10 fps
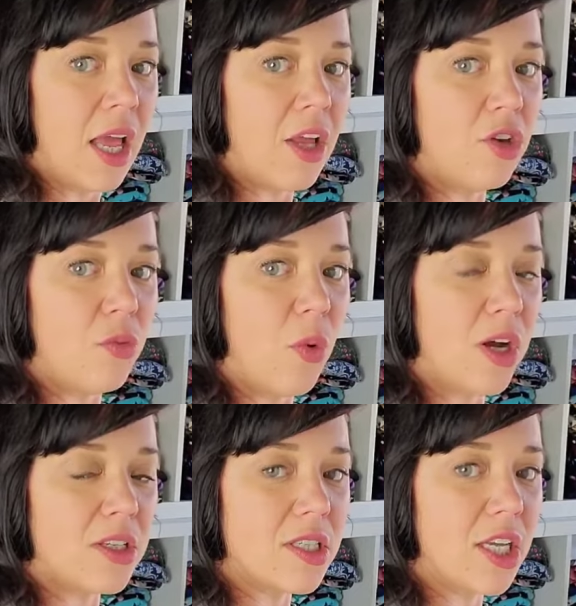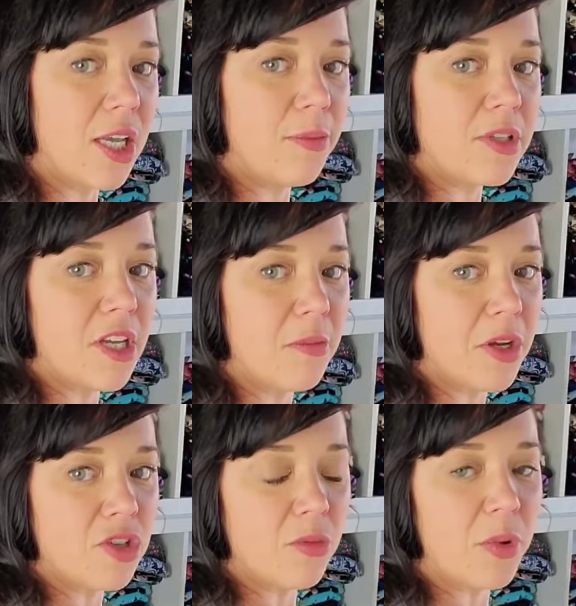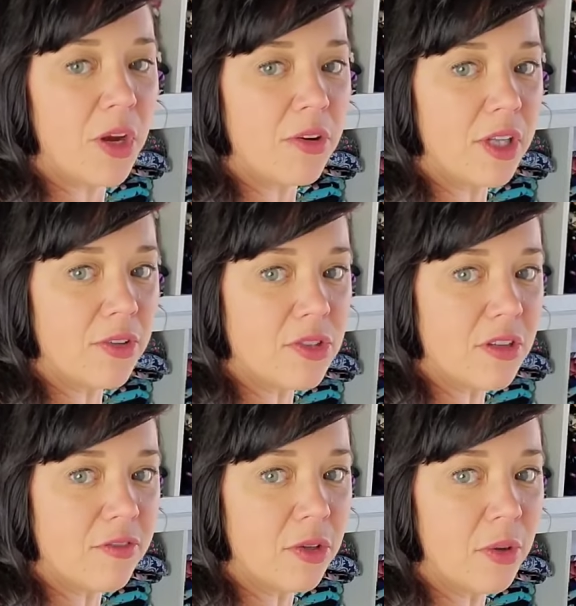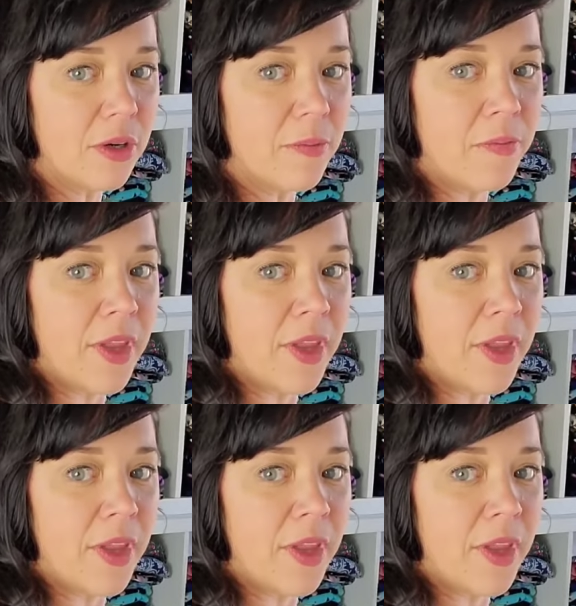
and you want to keep the tape measure parallel to the floor.